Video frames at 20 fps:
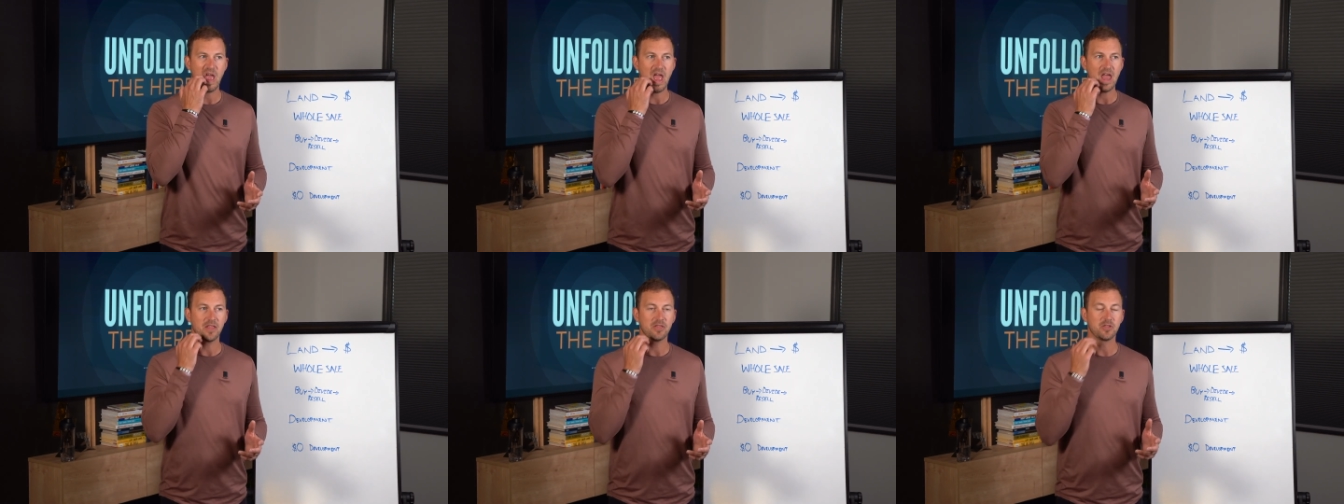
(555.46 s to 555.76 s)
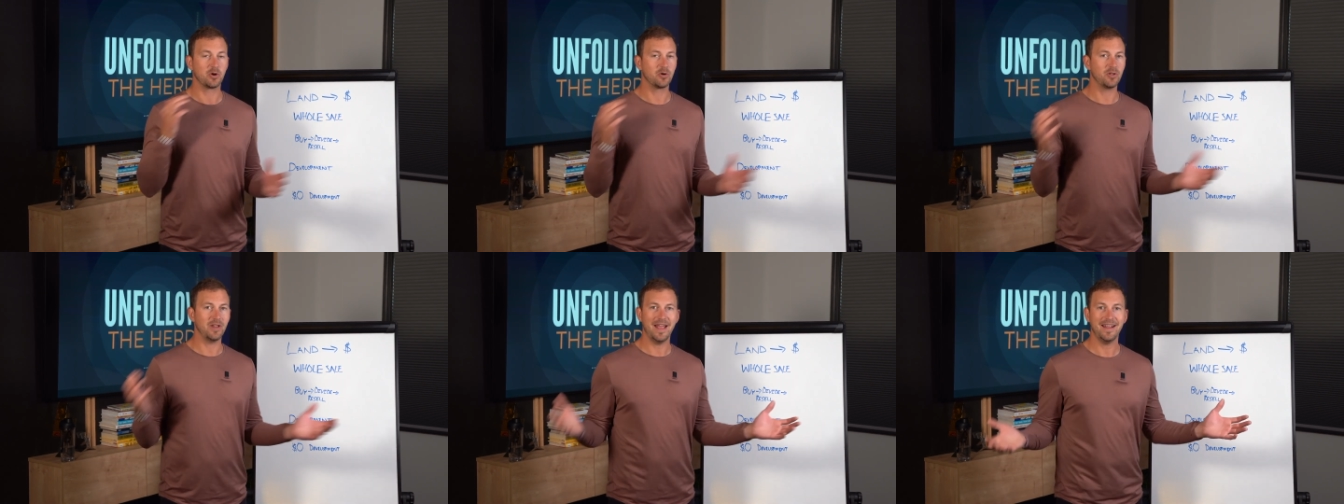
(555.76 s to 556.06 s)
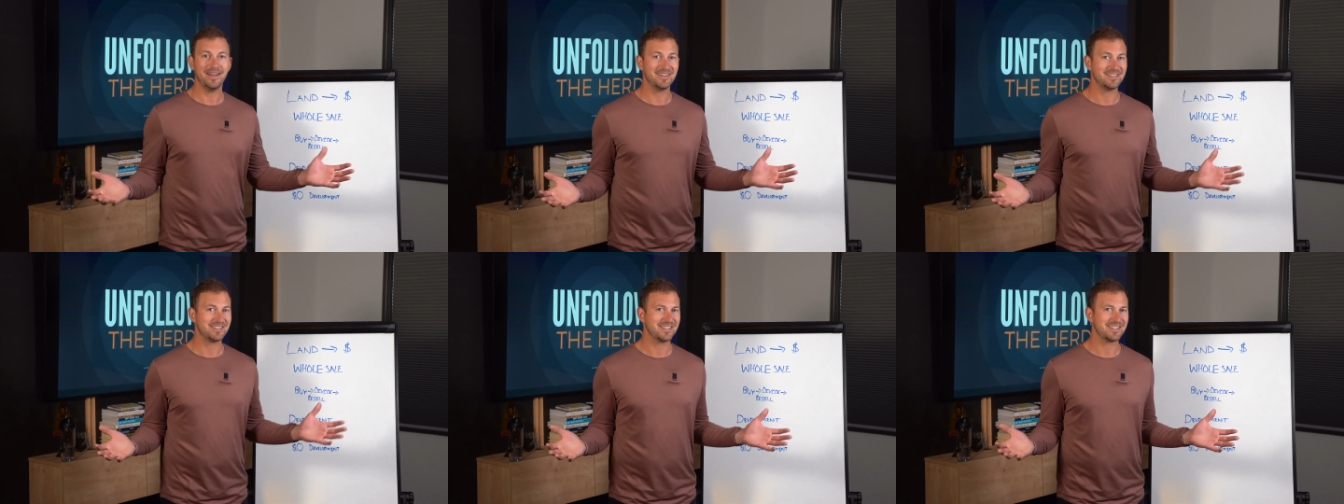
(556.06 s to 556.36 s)
their
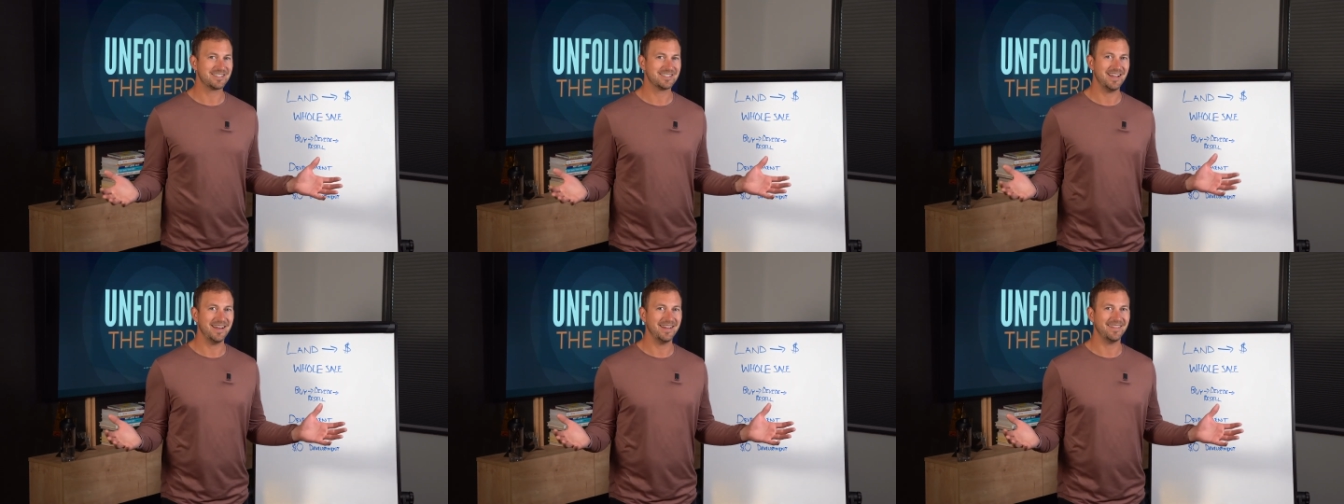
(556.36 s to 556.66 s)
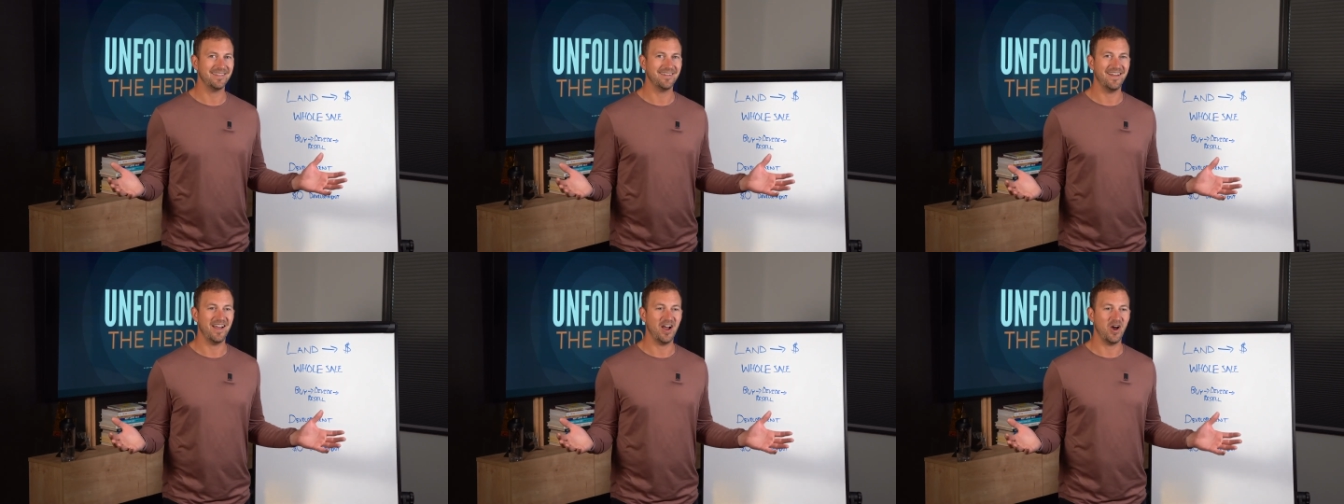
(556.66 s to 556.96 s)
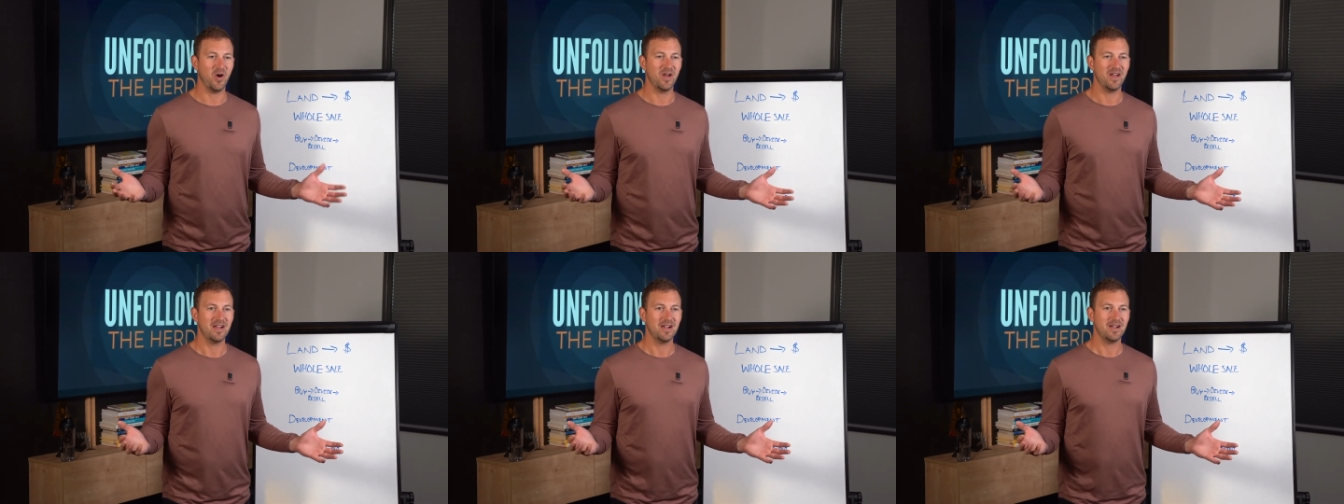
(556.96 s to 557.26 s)
land is just sitting there now.
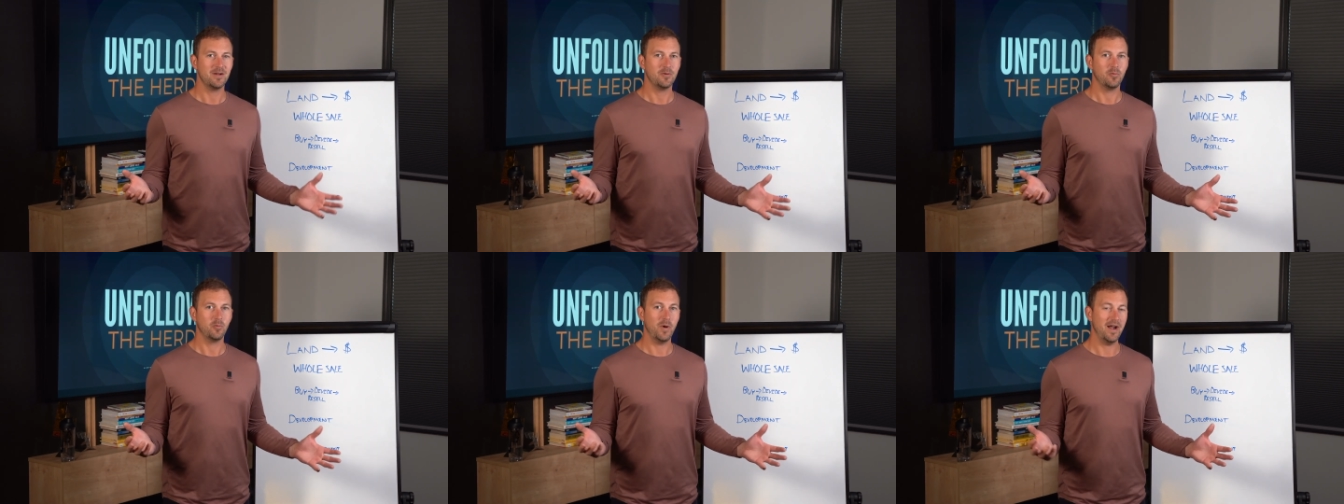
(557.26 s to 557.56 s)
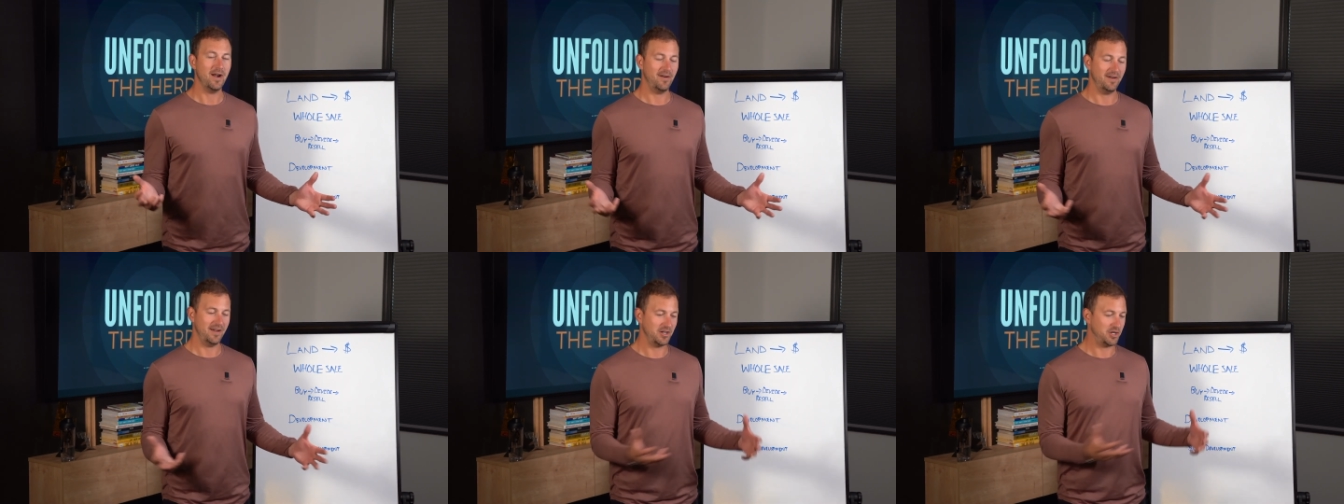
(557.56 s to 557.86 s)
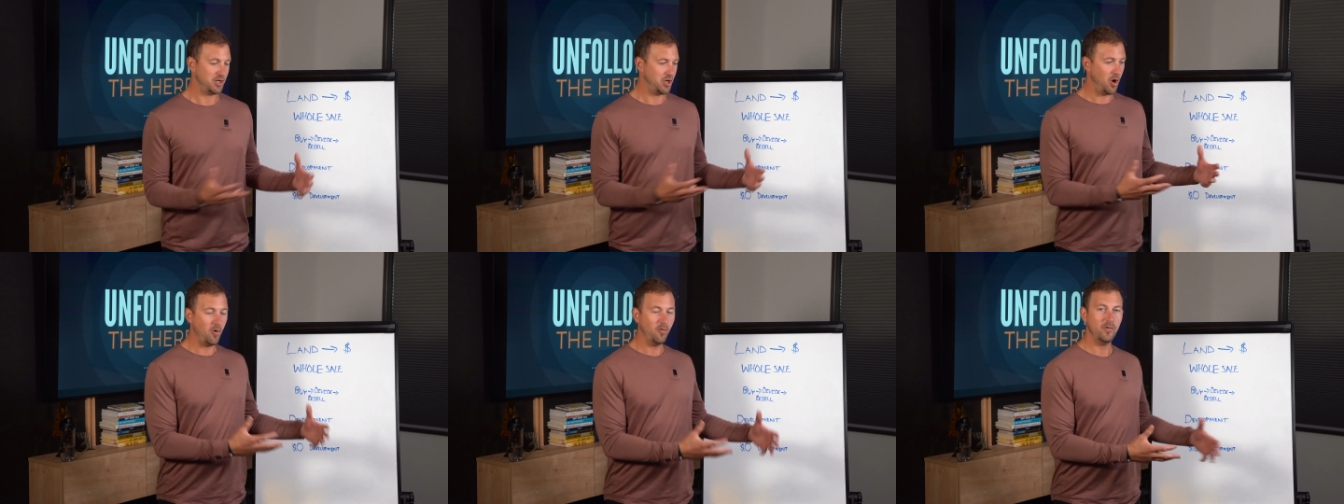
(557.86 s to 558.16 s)
Where in
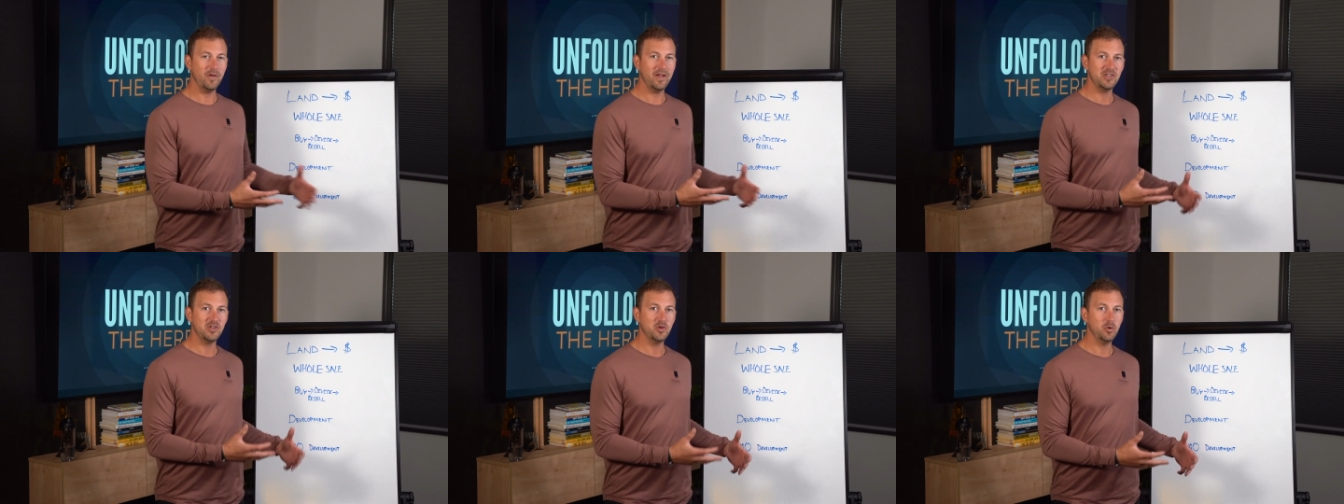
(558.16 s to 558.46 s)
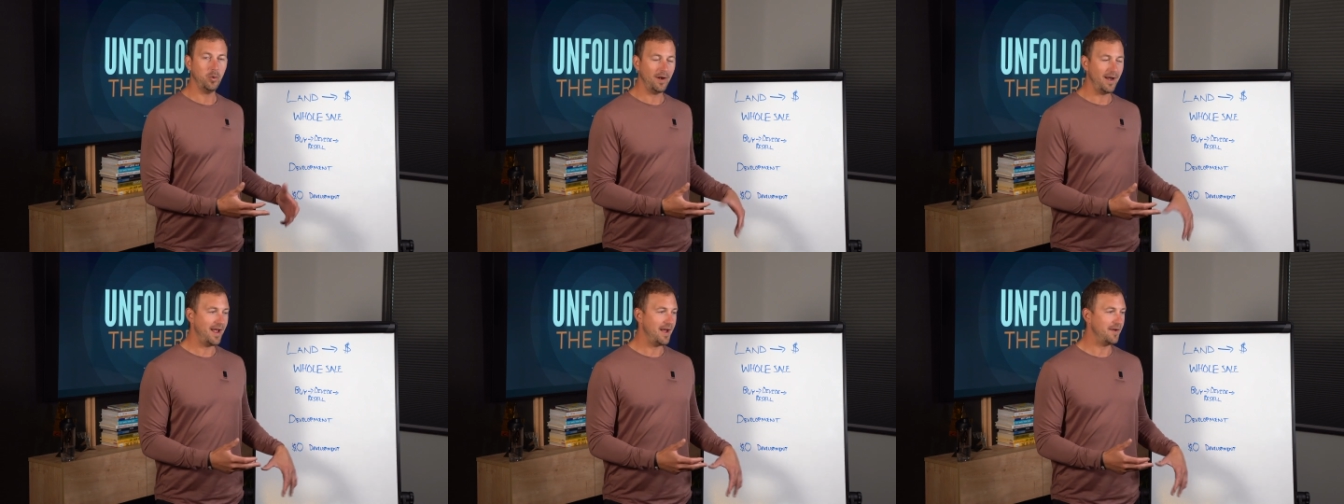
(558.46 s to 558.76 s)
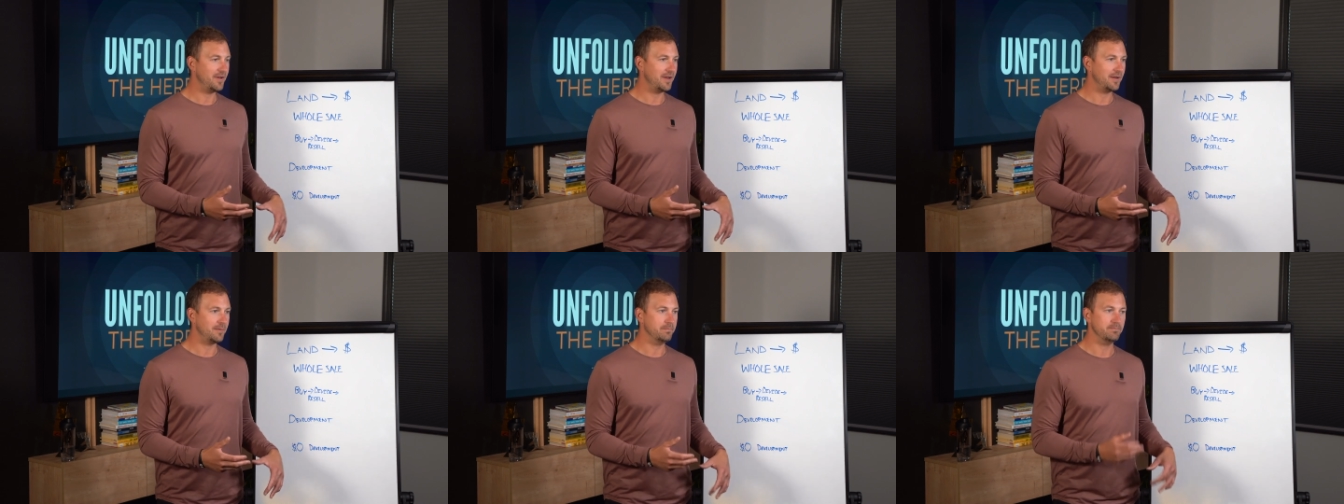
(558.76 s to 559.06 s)
COVID, you were
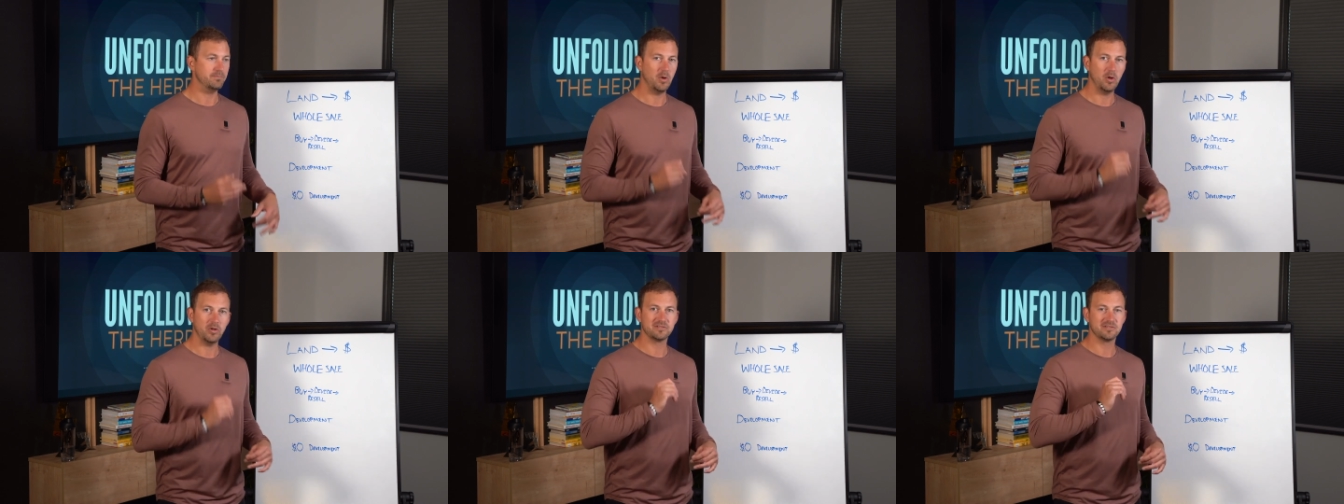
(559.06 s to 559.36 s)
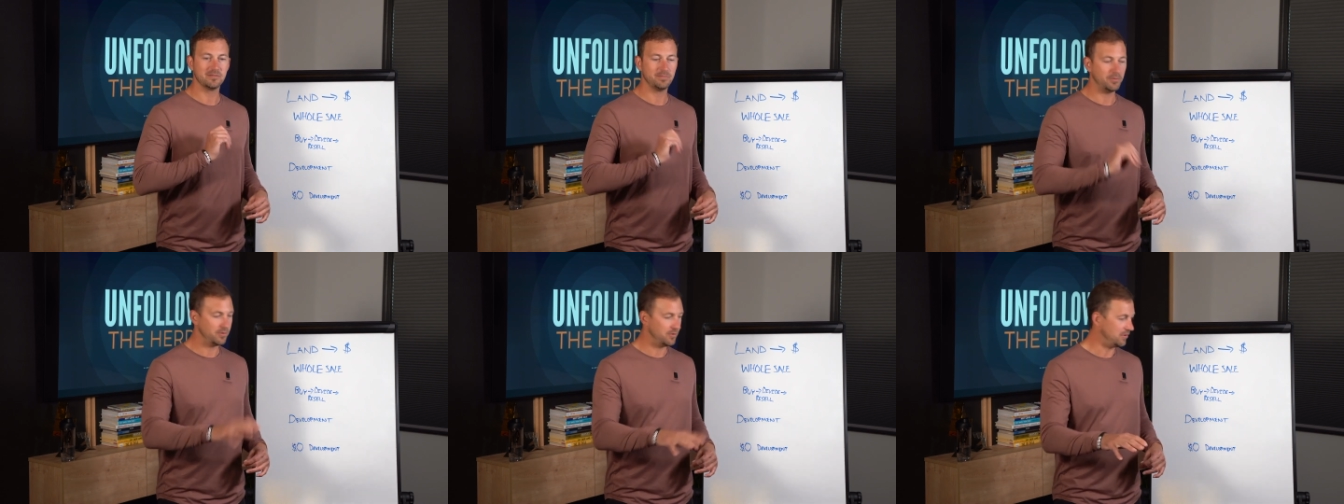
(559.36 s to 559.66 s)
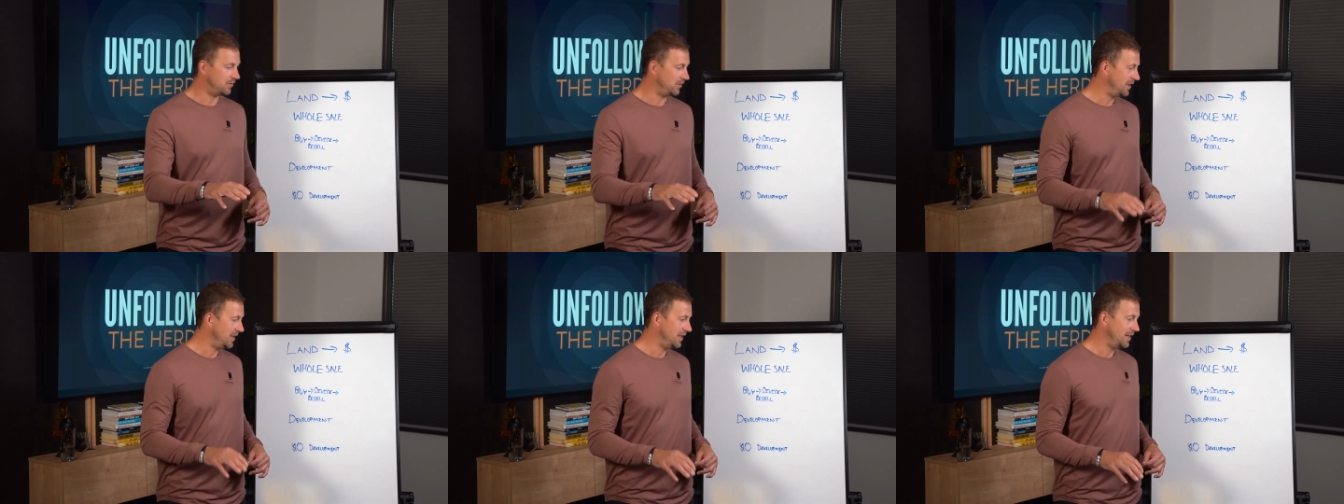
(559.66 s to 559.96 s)
having
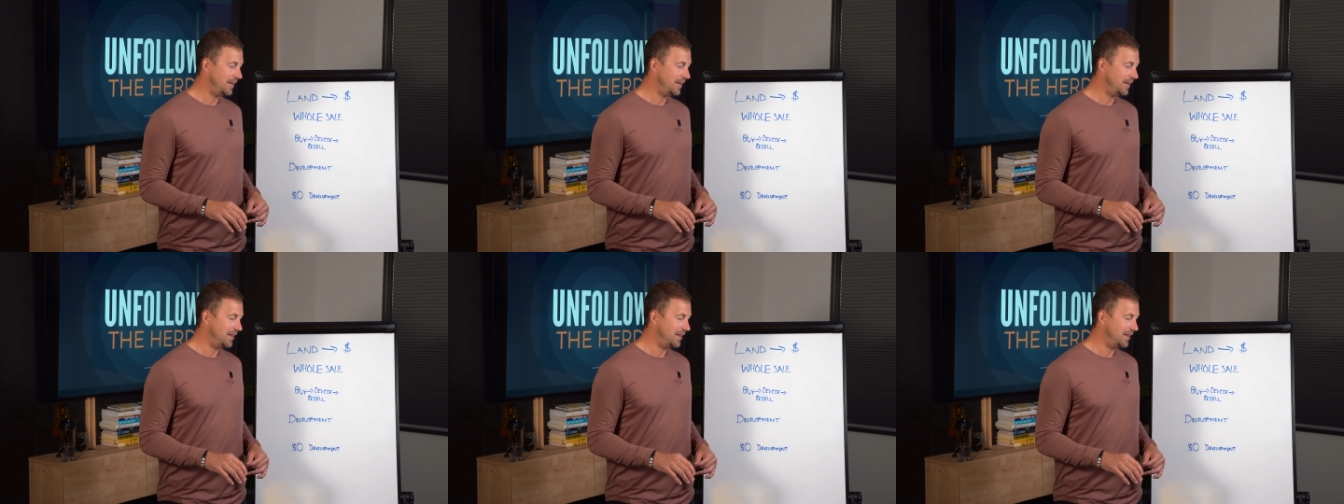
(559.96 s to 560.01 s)
multiple